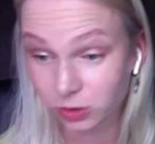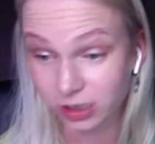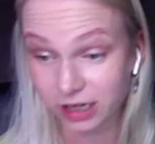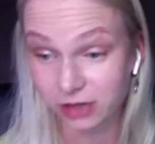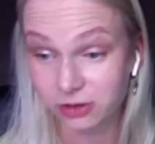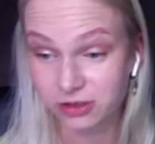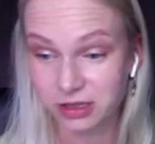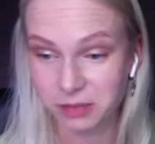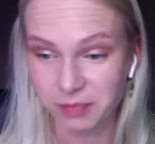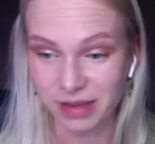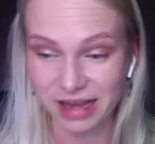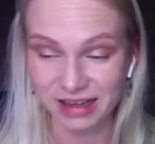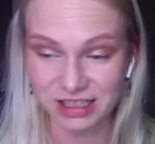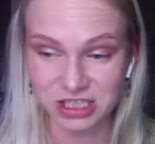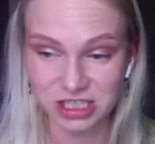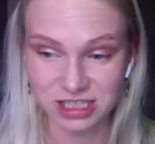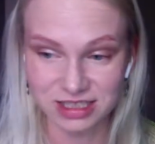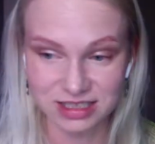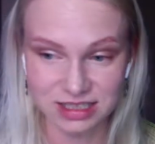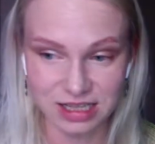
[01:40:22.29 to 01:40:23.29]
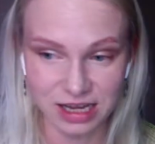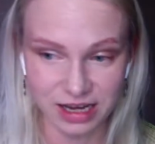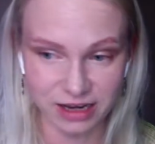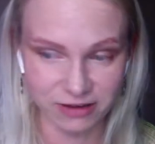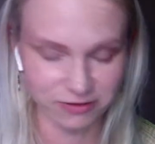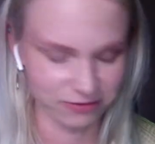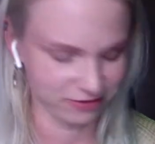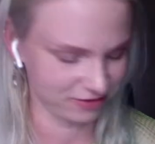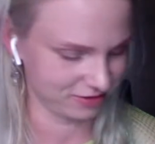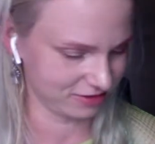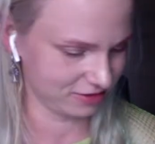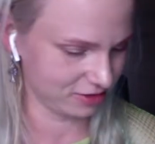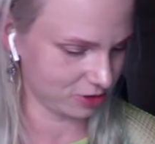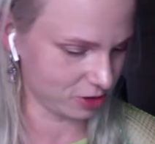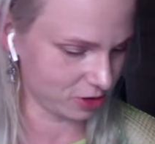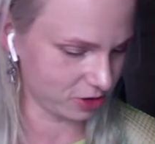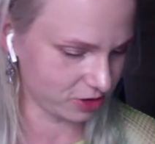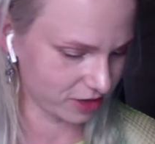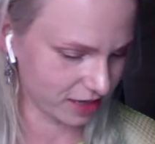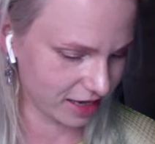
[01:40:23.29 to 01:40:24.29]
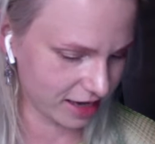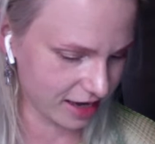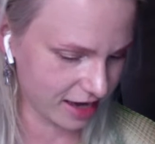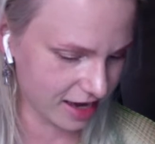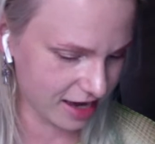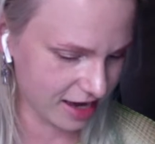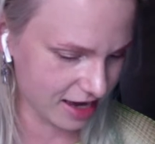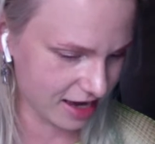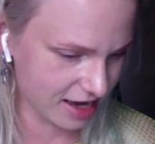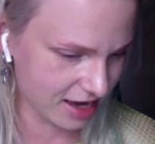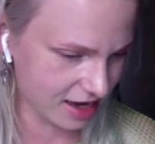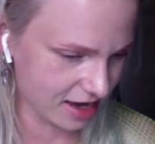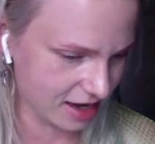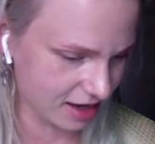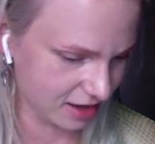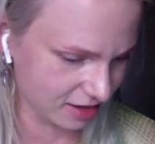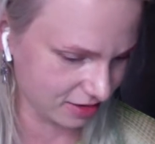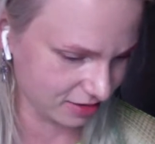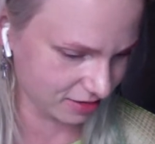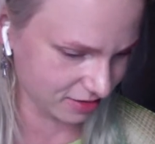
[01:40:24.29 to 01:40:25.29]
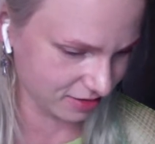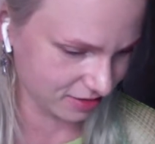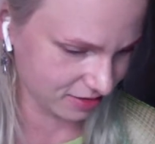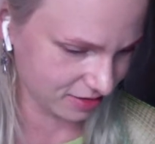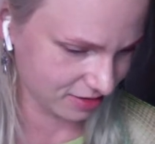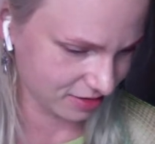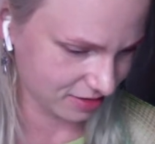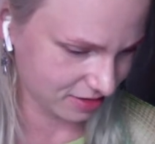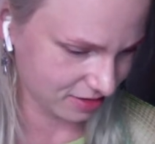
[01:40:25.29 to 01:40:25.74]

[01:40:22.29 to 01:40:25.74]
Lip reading: You are on a bank chance live? Okay.